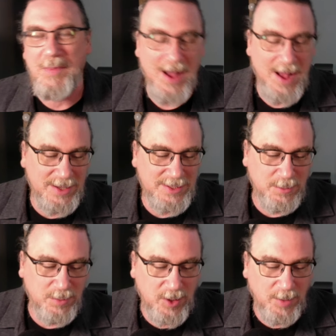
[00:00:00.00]

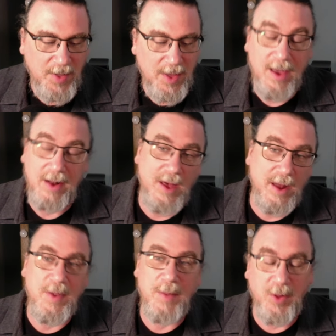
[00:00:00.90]
possible, and a
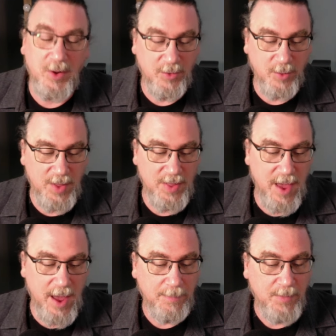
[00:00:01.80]
lot of people enjoyed
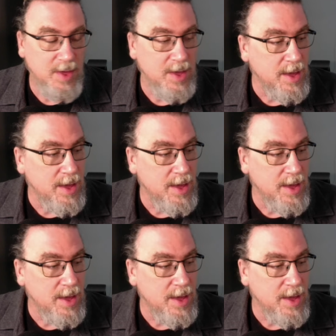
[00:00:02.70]
that.